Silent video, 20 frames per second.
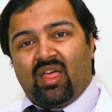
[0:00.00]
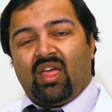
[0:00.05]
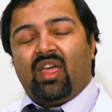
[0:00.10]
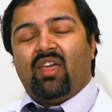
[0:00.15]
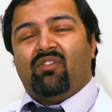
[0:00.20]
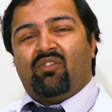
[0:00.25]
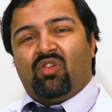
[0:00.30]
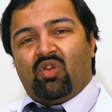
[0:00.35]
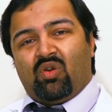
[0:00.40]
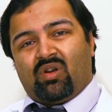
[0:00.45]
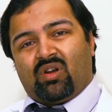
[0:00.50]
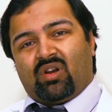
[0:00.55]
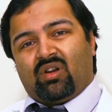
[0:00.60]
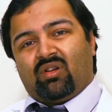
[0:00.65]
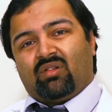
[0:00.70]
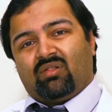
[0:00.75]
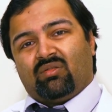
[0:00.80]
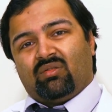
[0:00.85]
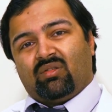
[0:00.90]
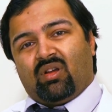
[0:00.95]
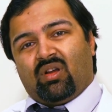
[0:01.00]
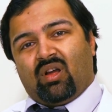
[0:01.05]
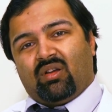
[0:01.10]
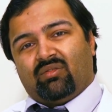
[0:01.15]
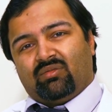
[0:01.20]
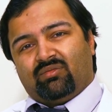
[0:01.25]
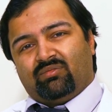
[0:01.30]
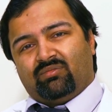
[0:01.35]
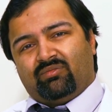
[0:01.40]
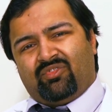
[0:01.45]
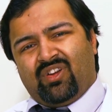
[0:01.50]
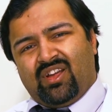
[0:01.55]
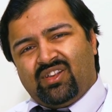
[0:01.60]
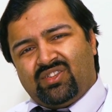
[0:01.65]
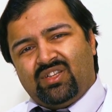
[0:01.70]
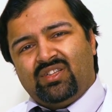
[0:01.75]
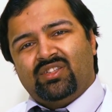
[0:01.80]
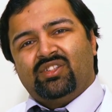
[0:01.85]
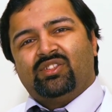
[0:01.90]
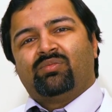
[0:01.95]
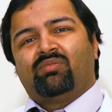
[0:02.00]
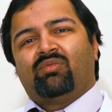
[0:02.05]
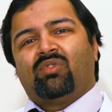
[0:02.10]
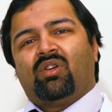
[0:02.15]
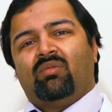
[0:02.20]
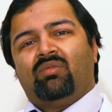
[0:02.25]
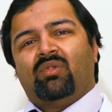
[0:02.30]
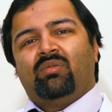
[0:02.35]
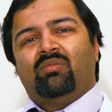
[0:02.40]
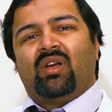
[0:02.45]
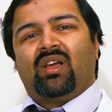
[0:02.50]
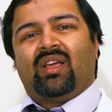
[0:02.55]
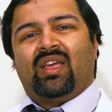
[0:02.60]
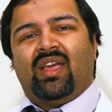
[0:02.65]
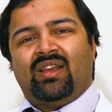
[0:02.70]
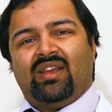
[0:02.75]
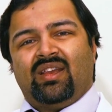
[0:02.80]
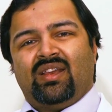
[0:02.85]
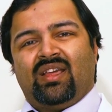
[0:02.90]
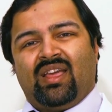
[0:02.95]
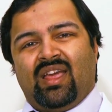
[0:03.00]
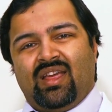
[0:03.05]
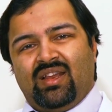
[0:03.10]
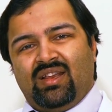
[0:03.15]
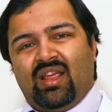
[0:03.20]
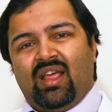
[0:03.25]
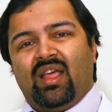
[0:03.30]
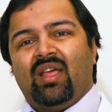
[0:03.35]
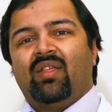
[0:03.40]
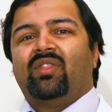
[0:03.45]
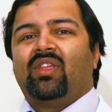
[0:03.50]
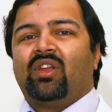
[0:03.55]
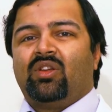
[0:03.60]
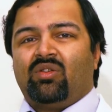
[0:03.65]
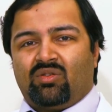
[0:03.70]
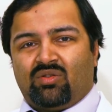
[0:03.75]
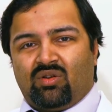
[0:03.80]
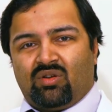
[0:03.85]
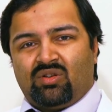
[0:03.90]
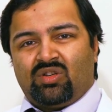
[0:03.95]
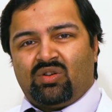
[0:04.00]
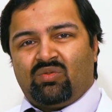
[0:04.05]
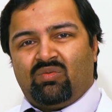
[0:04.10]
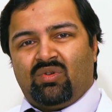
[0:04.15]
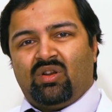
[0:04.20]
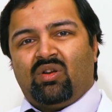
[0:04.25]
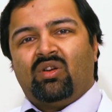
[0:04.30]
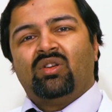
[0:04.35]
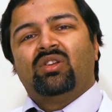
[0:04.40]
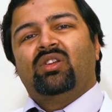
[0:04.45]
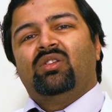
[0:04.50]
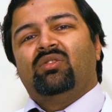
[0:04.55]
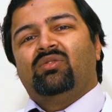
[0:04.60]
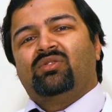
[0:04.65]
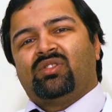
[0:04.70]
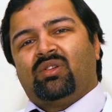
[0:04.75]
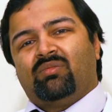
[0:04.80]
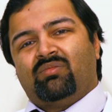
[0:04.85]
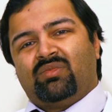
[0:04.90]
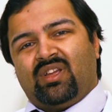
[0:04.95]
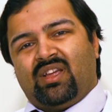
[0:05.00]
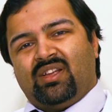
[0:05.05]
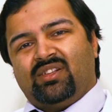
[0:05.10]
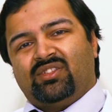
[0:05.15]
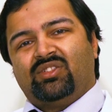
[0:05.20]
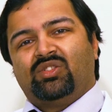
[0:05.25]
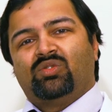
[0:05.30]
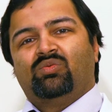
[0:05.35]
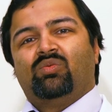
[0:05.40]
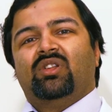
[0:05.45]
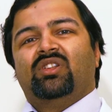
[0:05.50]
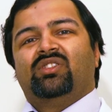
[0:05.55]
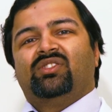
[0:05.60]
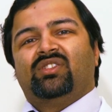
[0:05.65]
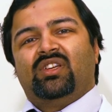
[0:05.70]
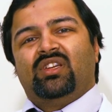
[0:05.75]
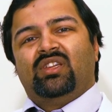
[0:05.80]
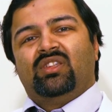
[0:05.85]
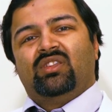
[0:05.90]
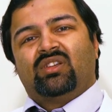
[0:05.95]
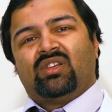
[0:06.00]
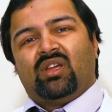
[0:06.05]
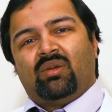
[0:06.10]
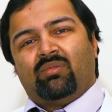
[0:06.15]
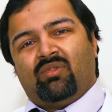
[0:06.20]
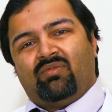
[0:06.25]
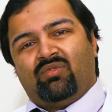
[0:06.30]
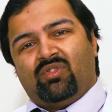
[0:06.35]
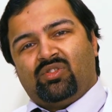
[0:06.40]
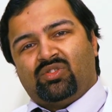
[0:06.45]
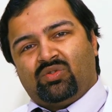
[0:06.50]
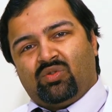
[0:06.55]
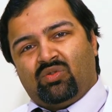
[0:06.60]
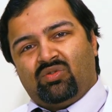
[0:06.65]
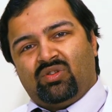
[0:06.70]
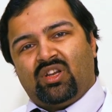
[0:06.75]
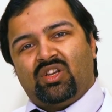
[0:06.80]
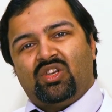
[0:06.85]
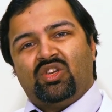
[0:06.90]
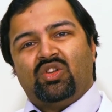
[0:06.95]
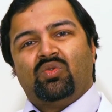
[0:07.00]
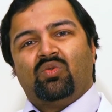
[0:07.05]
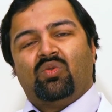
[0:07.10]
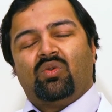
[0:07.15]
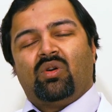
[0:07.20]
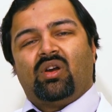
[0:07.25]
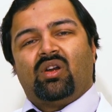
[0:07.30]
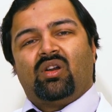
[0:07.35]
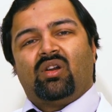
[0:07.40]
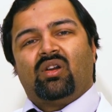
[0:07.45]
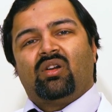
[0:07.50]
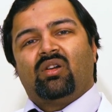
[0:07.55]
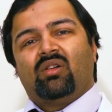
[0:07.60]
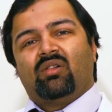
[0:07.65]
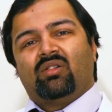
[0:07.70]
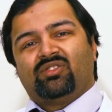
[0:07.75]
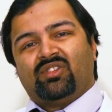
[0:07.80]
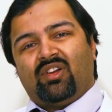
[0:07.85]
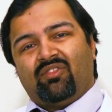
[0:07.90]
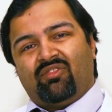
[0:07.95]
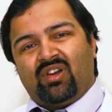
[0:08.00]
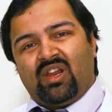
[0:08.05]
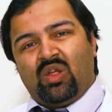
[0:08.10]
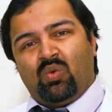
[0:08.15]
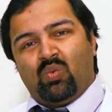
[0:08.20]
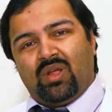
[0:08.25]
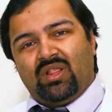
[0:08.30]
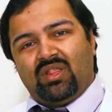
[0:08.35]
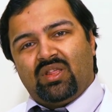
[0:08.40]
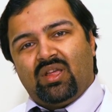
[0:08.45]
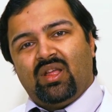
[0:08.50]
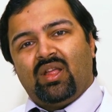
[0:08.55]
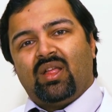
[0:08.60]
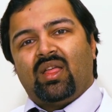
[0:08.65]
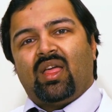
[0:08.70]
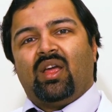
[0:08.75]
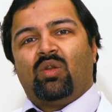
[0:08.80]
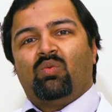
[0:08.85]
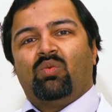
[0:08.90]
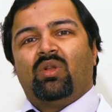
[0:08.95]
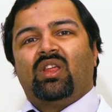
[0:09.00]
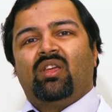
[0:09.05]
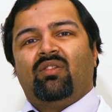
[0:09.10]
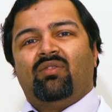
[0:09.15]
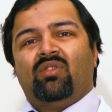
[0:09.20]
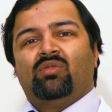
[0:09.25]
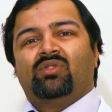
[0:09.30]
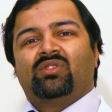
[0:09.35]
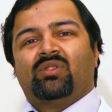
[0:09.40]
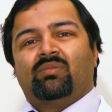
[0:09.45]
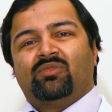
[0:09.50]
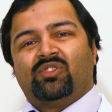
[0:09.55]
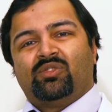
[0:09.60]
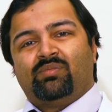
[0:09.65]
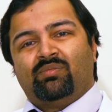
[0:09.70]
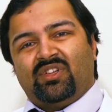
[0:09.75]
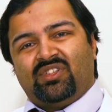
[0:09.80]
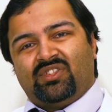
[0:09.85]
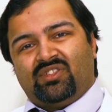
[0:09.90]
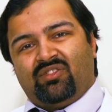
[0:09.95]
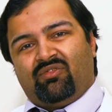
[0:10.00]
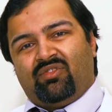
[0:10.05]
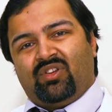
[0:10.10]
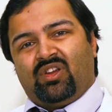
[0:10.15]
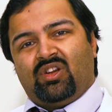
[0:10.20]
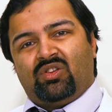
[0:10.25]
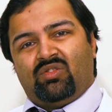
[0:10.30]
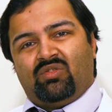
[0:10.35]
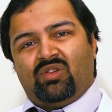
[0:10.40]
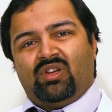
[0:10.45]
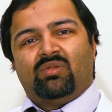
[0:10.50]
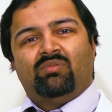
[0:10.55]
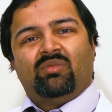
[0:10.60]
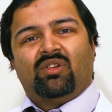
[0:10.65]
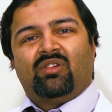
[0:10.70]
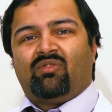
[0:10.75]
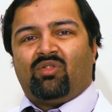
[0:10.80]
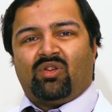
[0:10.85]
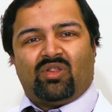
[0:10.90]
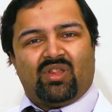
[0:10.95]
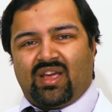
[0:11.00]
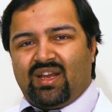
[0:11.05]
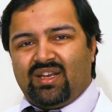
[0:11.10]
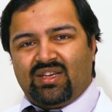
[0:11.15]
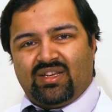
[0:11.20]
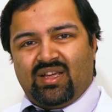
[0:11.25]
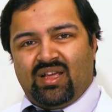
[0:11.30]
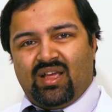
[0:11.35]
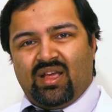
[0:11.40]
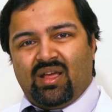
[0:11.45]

If you are facing this problem again and again, then your doctor will order you some tests, will see the type of the stone that you are suffering with, and will give you some specific treatment for that.